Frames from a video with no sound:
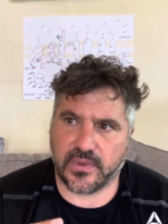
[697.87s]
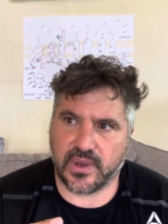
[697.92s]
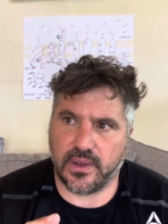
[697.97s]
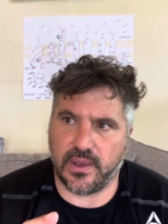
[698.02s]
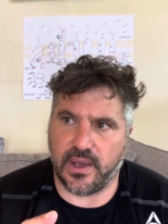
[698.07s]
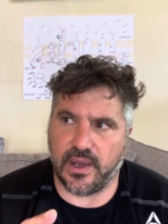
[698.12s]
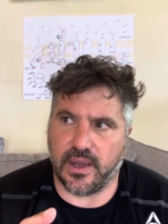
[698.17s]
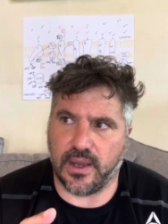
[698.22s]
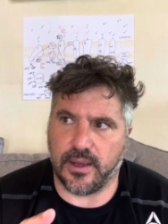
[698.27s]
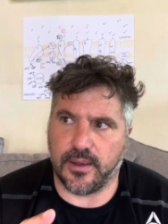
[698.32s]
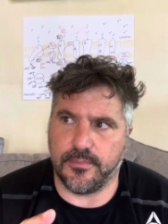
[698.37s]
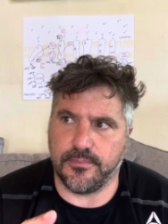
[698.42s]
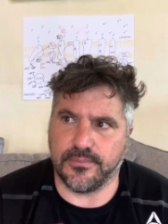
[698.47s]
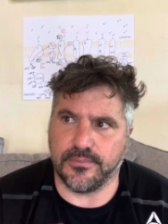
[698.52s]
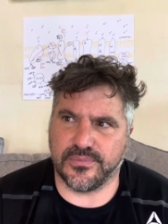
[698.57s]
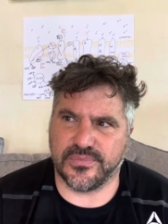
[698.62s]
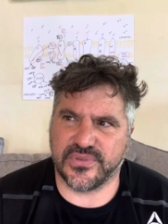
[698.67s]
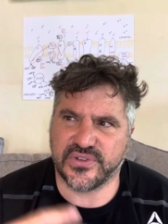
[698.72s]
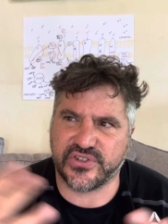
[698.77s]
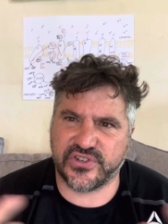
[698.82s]

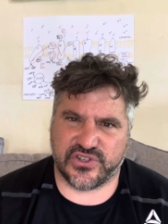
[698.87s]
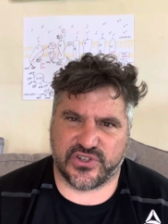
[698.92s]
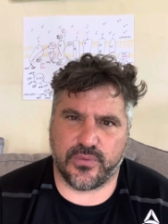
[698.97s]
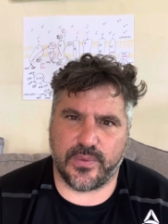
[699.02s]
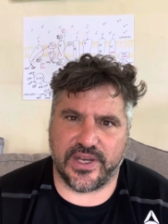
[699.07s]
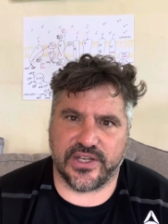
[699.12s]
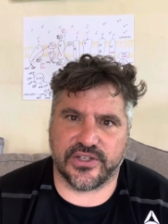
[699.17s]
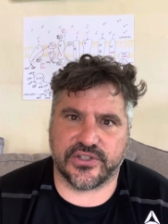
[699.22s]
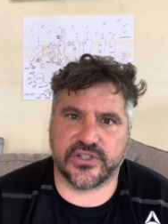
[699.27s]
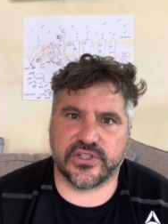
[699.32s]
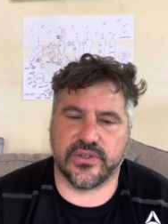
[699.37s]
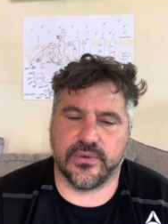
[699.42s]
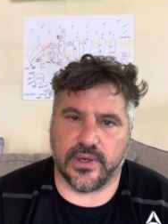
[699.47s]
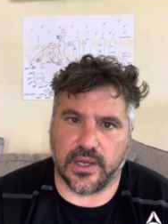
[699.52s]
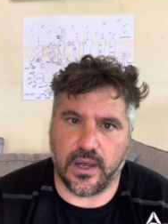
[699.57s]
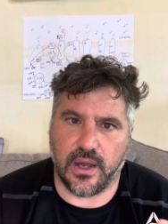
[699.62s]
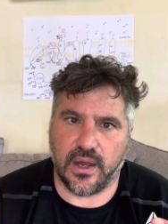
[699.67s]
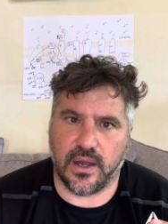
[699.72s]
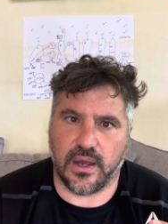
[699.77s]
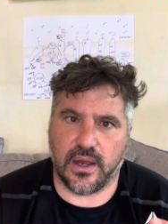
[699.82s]
um, switch to
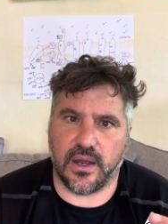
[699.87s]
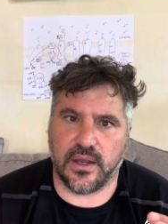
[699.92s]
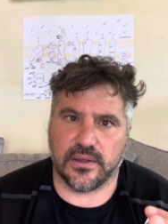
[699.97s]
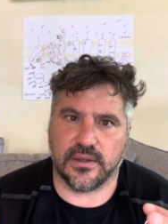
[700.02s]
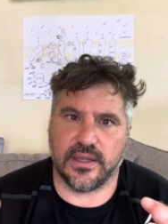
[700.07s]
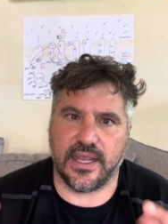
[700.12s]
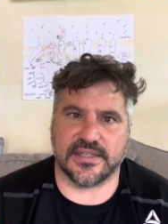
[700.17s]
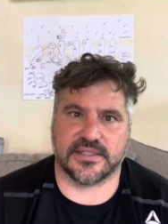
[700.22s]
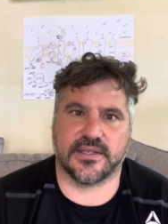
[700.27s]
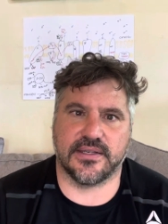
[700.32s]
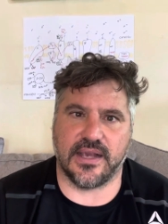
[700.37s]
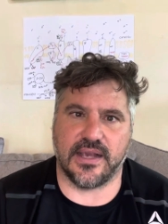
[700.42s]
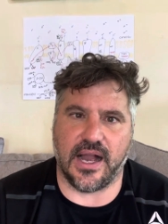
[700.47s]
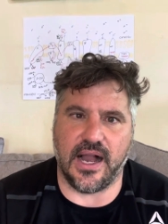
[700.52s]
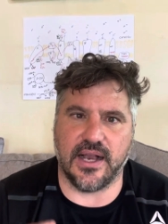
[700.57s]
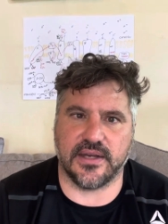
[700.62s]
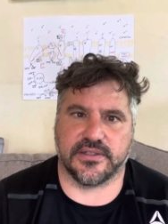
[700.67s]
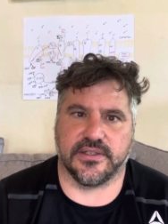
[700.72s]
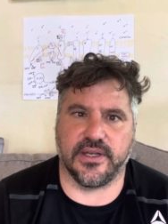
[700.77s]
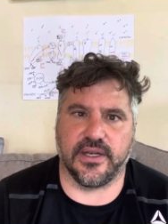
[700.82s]
a, a, less
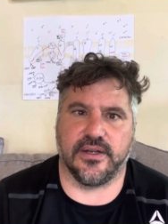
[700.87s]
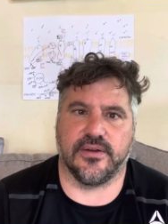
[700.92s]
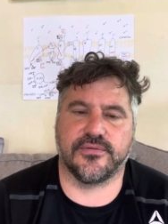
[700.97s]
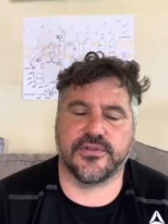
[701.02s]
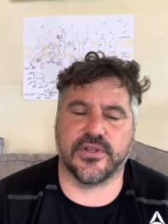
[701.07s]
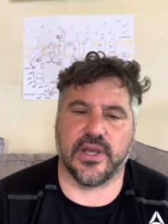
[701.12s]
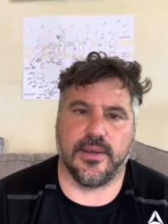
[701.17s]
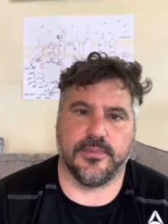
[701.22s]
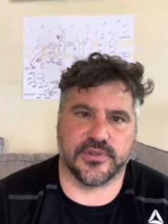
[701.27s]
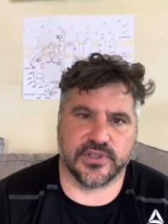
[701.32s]
oxidative type.